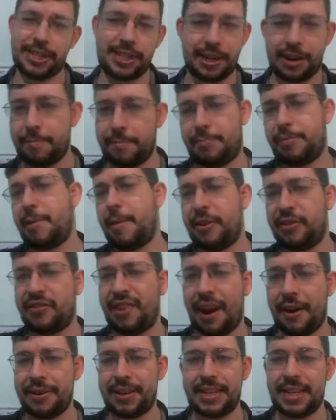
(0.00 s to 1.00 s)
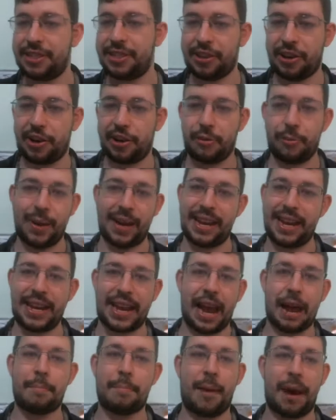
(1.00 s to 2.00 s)
so it pretty much guarantees you're going to win the
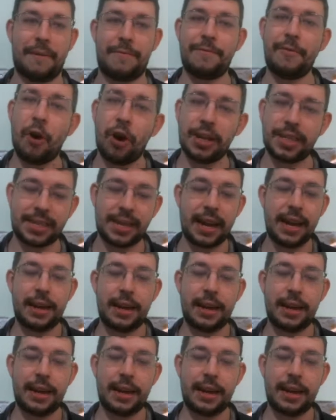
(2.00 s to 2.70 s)
game by force.